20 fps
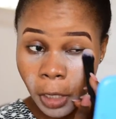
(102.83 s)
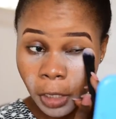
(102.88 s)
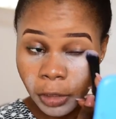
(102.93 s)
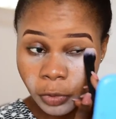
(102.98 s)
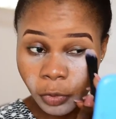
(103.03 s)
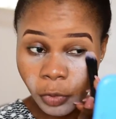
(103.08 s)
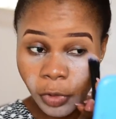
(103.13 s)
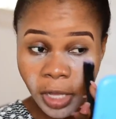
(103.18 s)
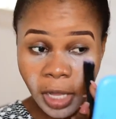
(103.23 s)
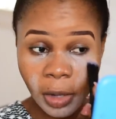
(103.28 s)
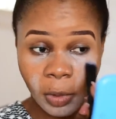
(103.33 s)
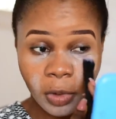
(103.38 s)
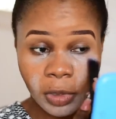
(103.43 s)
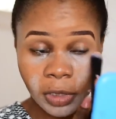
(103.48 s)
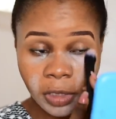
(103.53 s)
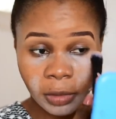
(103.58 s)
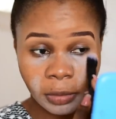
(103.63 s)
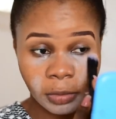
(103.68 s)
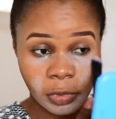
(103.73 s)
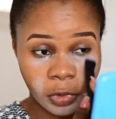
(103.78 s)
at where I
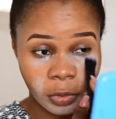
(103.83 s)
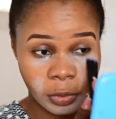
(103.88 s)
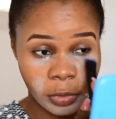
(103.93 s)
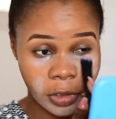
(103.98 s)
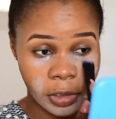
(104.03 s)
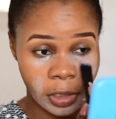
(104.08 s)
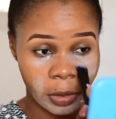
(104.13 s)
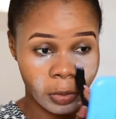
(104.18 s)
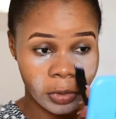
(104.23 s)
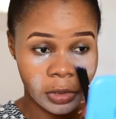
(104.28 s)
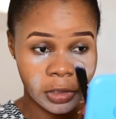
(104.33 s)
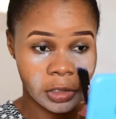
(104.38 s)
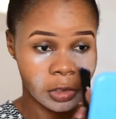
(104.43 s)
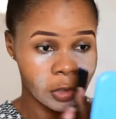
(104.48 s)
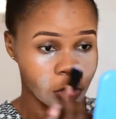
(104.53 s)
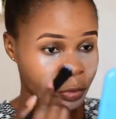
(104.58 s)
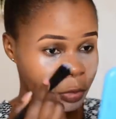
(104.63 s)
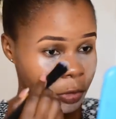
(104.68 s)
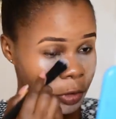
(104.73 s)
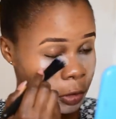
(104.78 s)
want them to be. I want
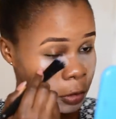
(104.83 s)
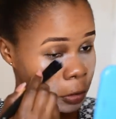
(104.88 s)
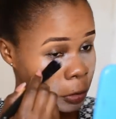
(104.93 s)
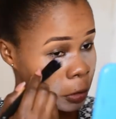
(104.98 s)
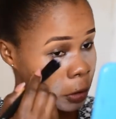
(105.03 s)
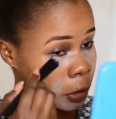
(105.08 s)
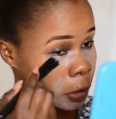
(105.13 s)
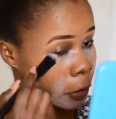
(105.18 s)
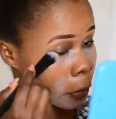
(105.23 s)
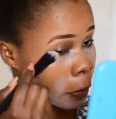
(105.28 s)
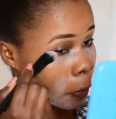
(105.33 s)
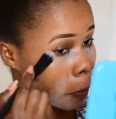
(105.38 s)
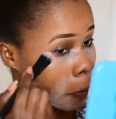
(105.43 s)
it to be. Okay.